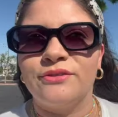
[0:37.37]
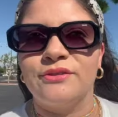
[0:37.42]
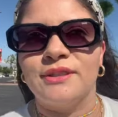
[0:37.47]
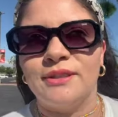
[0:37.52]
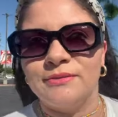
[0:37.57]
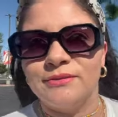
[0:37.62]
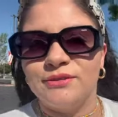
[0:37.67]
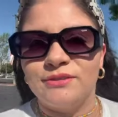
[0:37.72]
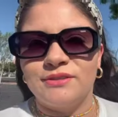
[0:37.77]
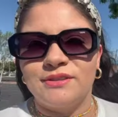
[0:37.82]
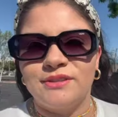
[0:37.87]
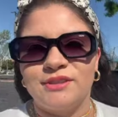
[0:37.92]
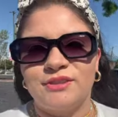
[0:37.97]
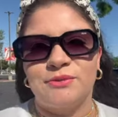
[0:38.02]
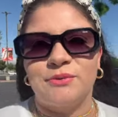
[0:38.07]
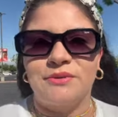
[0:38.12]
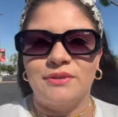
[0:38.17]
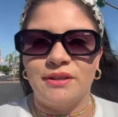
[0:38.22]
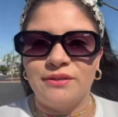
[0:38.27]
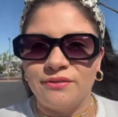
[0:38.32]
to come to the
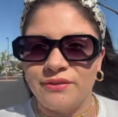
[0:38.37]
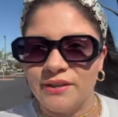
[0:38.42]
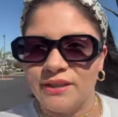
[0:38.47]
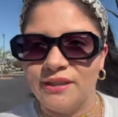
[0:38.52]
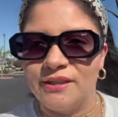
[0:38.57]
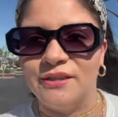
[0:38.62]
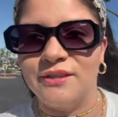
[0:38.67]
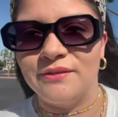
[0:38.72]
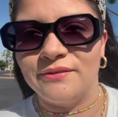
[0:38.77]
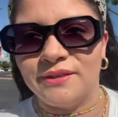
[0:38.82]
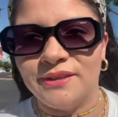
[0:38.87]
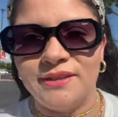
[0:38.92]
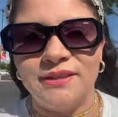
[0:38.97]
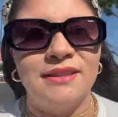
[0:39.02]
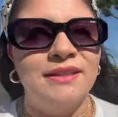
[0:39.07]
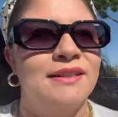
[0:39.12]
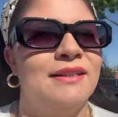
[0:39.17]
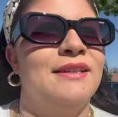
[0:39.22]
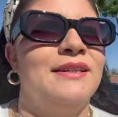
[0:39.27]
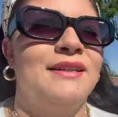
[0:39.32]
store. I freaking love it.
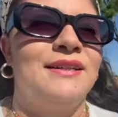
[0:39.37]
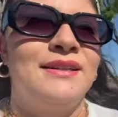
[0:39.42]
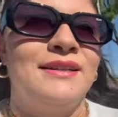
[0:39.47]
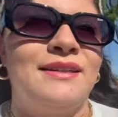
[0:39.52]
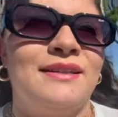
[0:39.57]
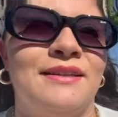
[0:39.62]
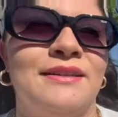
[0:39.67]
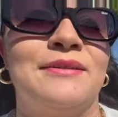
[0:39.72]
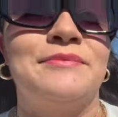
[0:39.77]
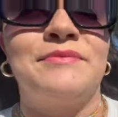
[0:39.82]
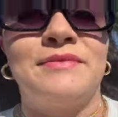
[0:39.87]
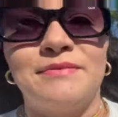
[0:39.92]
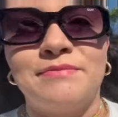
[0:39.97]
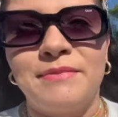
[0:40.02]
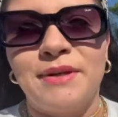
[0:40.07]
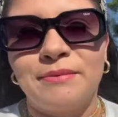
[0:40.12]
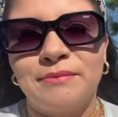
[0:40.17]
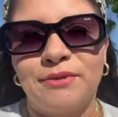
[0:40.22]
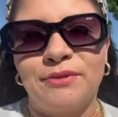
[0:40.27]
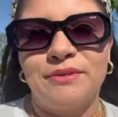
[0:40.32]

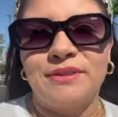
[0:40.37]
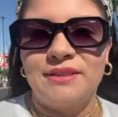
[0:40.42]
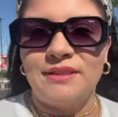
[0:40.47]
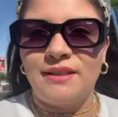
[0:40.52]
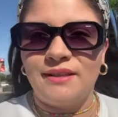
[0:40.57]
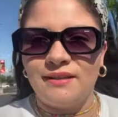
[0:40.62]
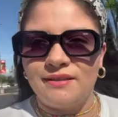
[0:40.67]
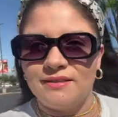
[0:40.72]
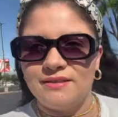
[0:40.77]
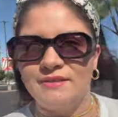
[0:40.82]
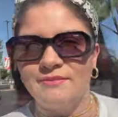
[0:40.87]
Memories, guys,